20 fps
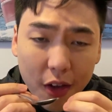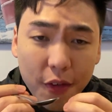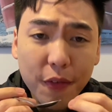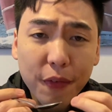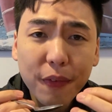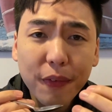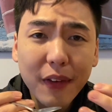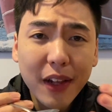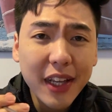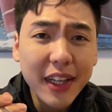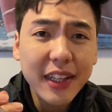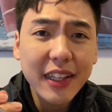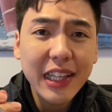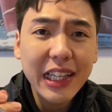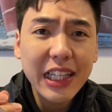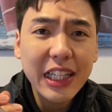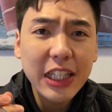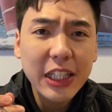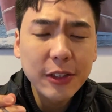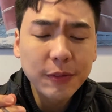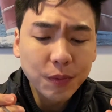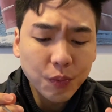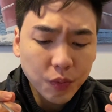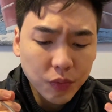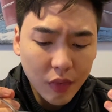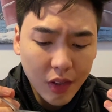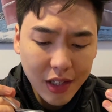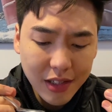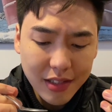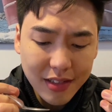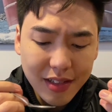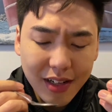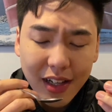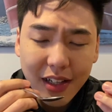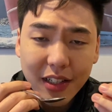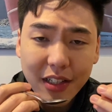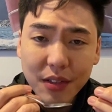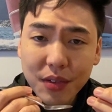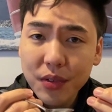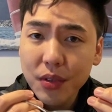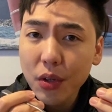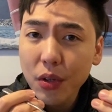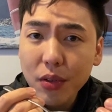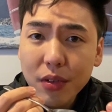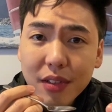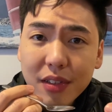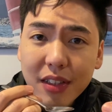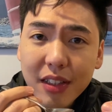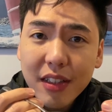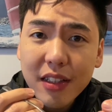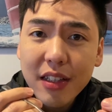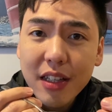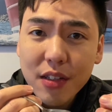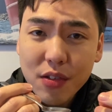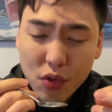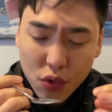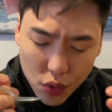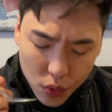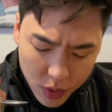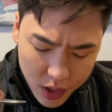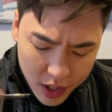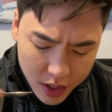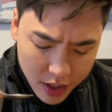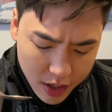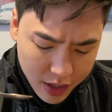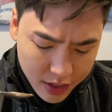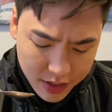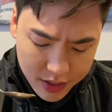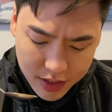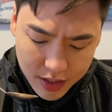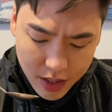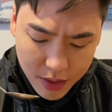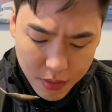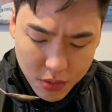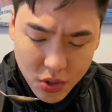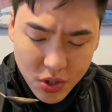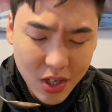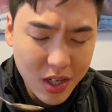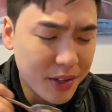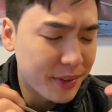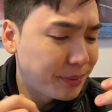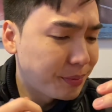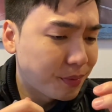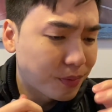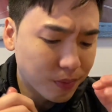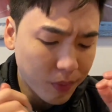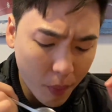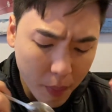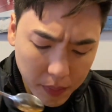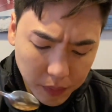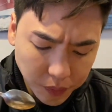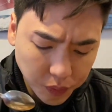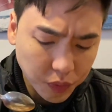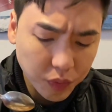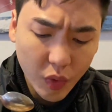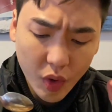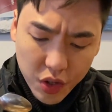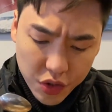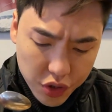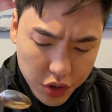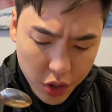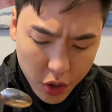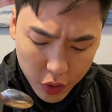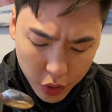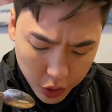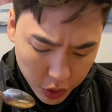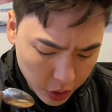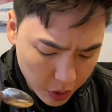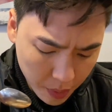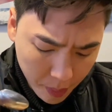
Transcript: flaky, slightly salty and sweet at the same time. So good.